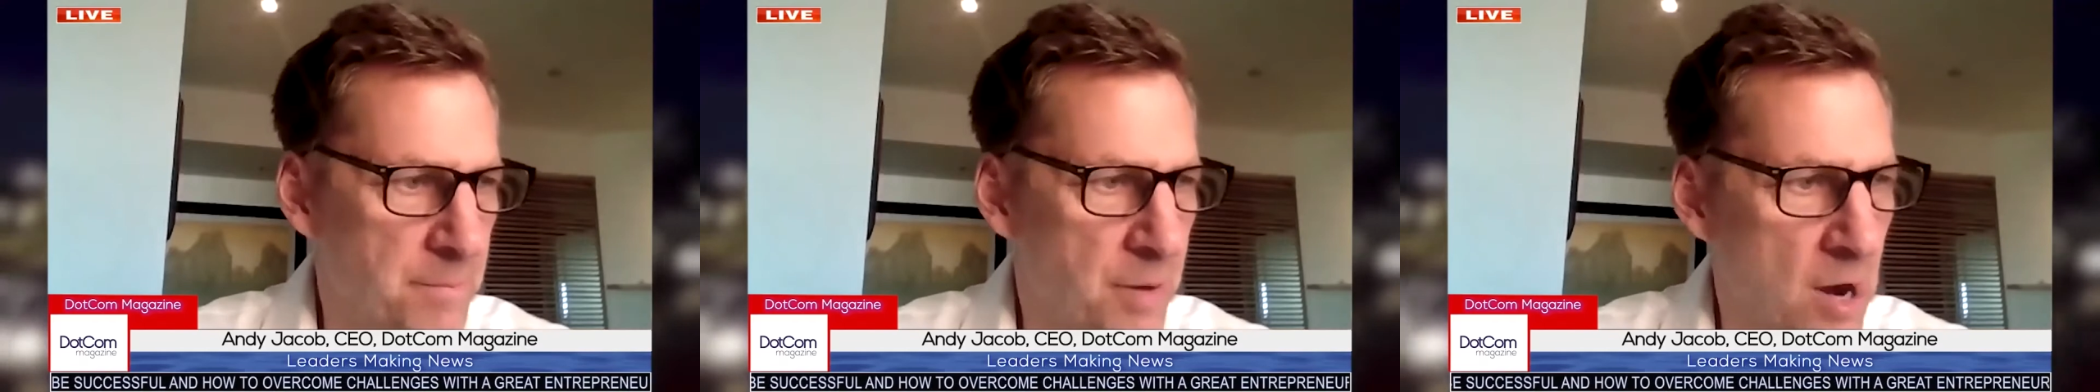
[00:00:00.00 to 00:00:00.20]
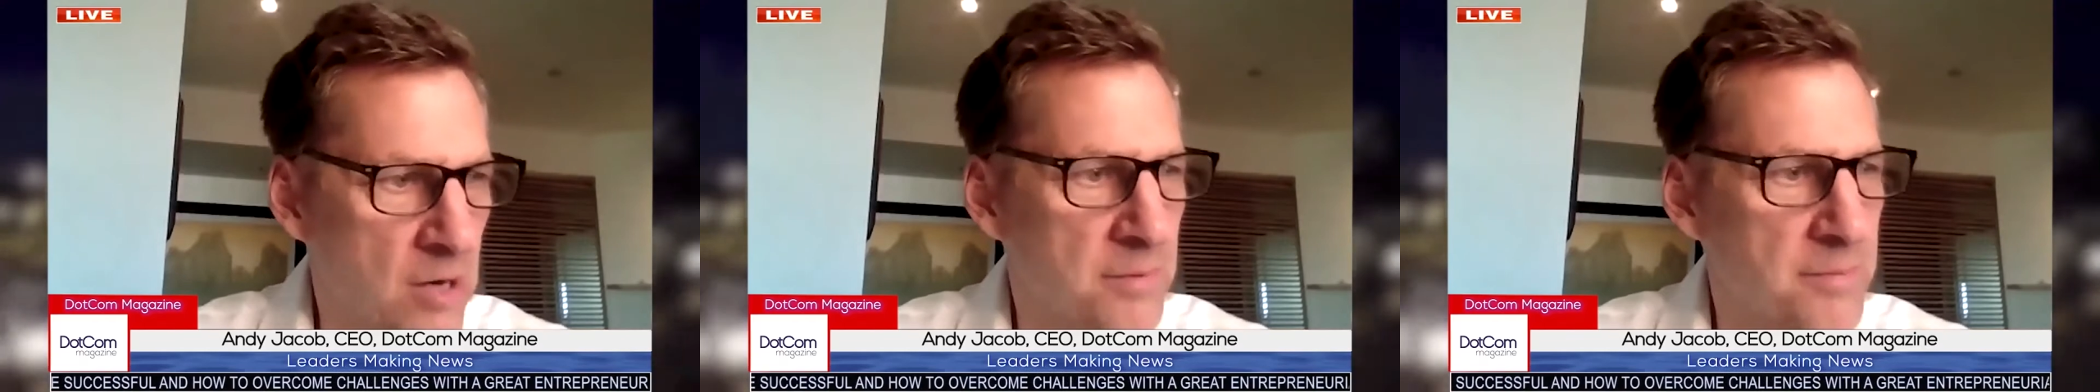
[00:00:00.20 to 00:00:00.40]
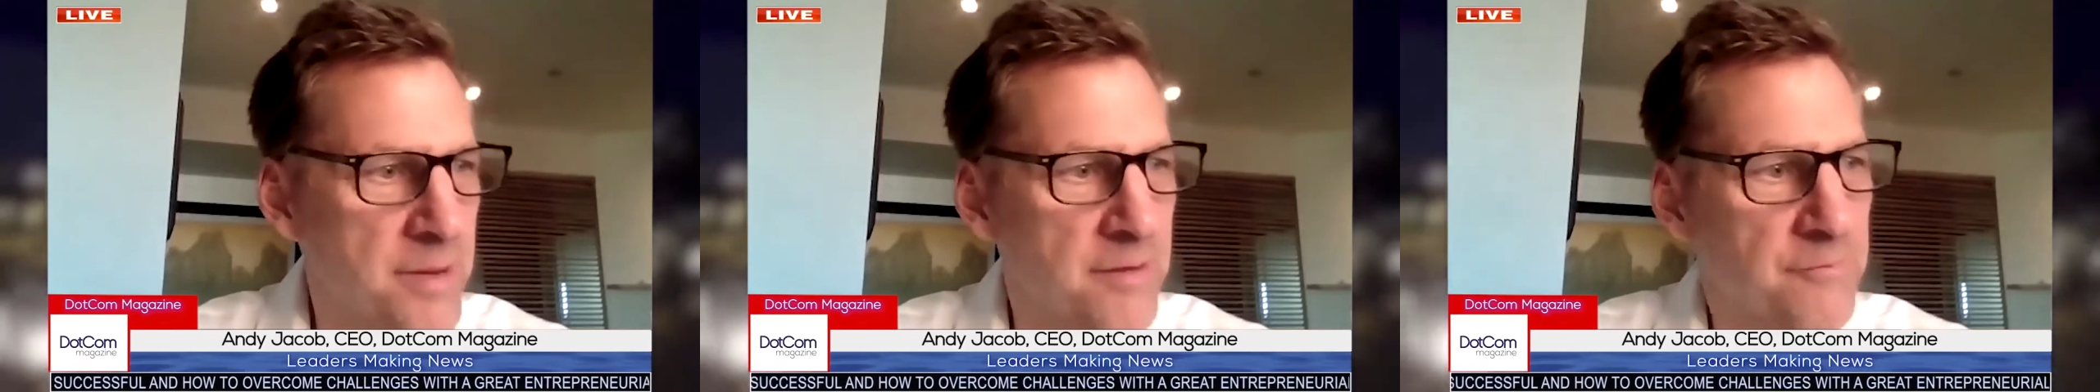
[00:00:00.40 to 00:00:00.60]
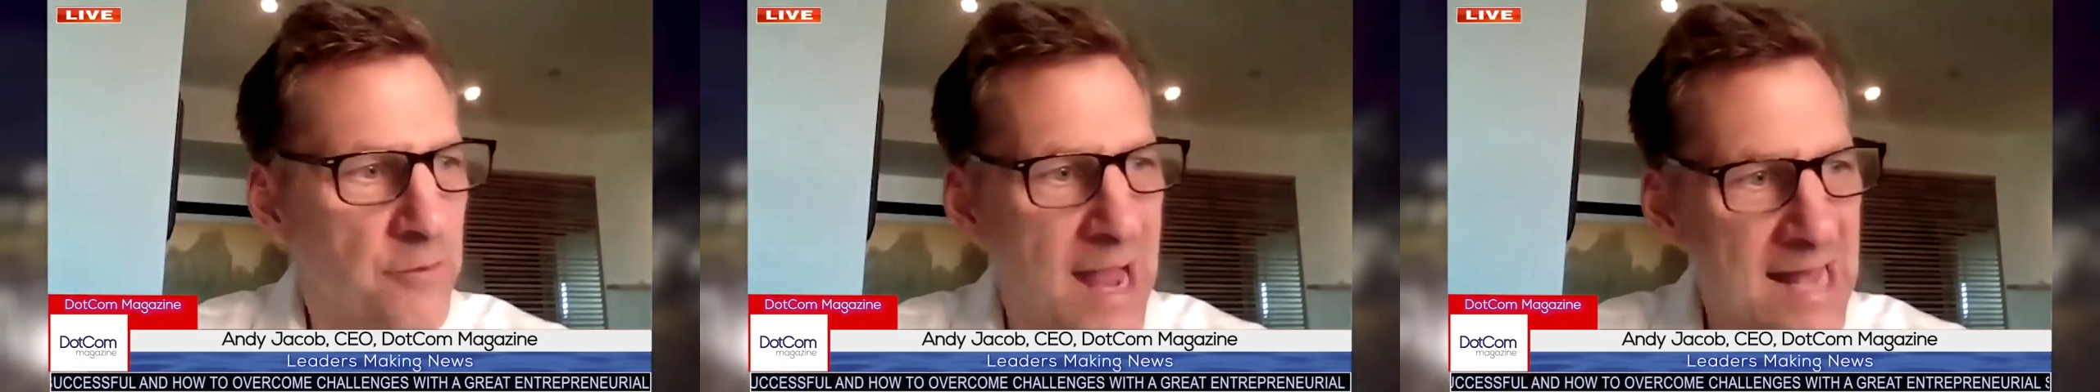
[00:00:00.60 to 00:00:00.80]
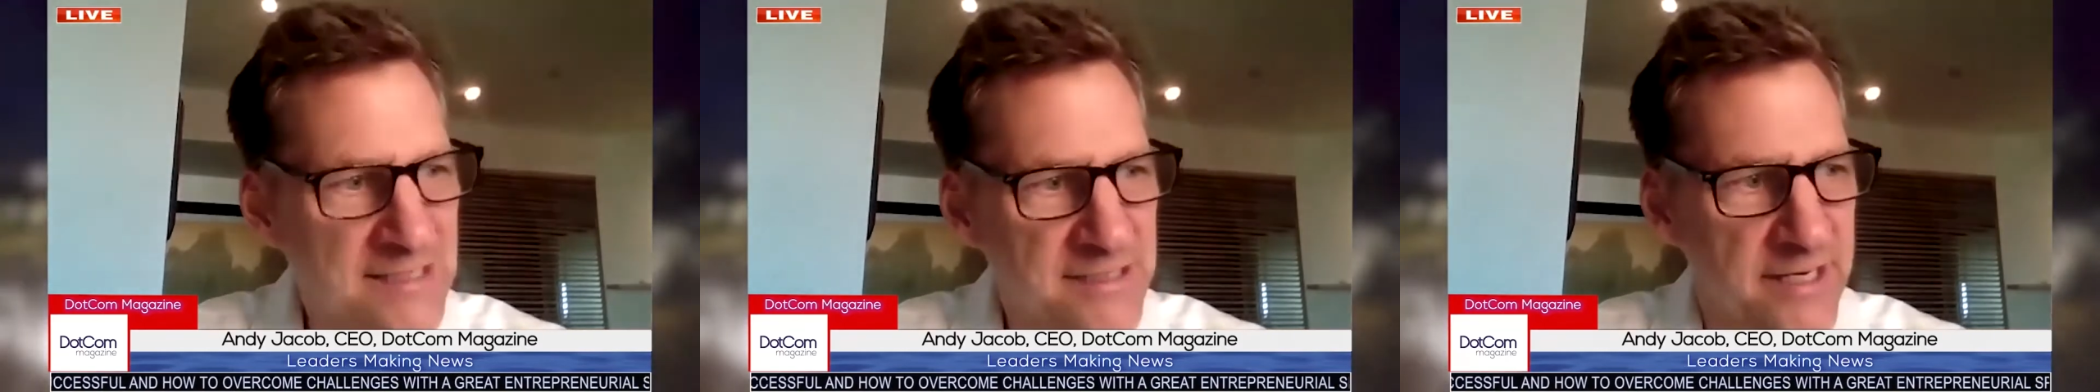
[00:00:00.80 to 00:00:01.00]
pardon me for
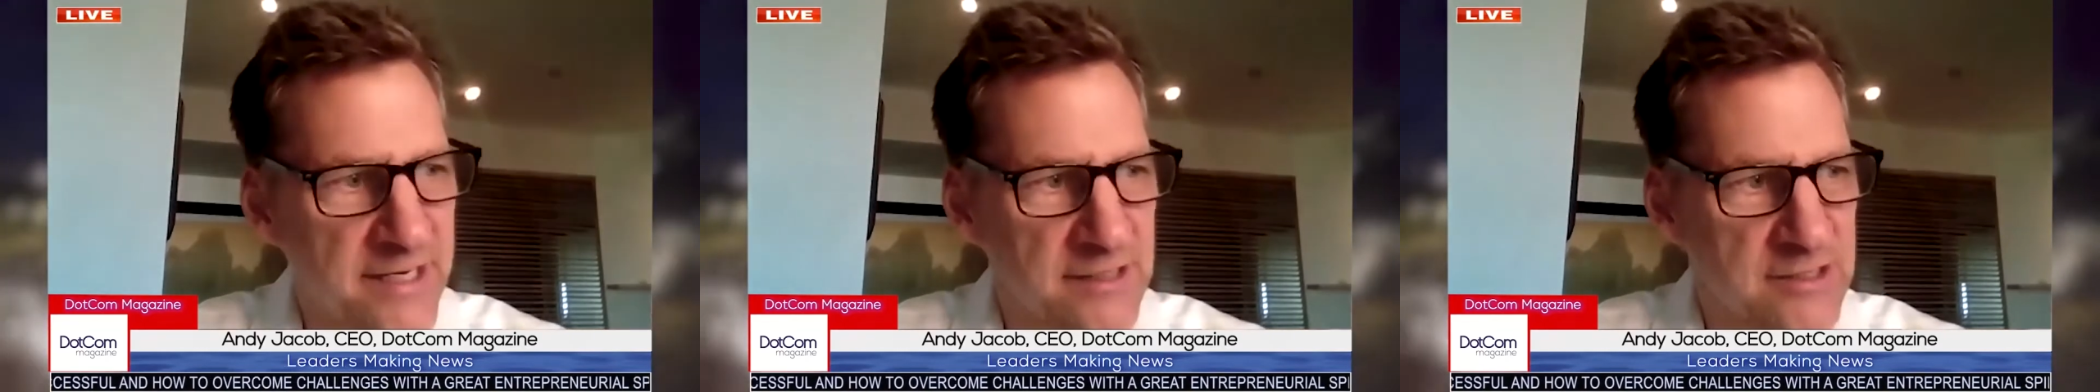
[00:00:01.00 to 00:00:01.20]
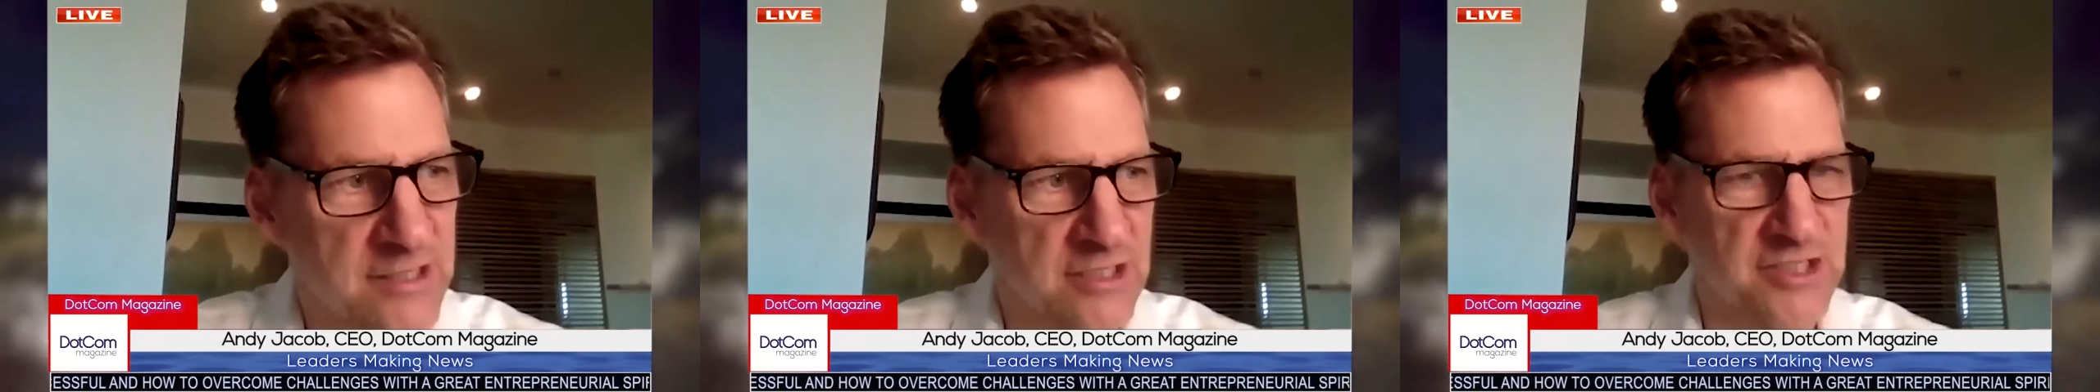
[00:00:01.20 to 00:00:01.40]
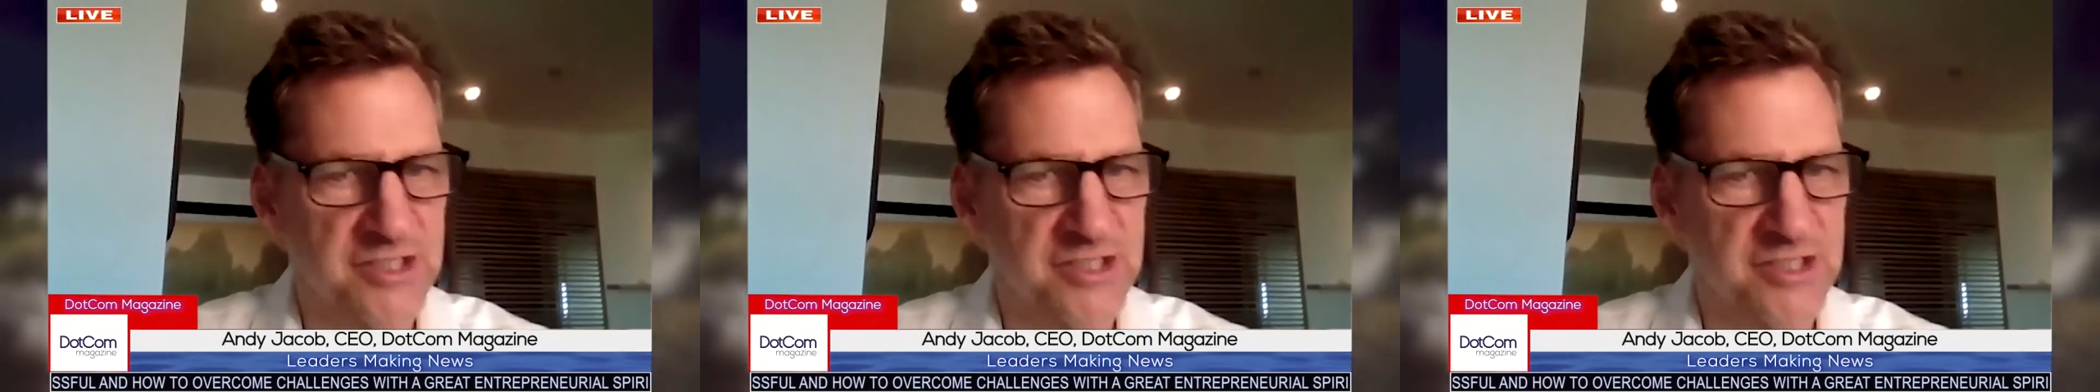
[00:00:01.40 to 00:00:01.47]
asking such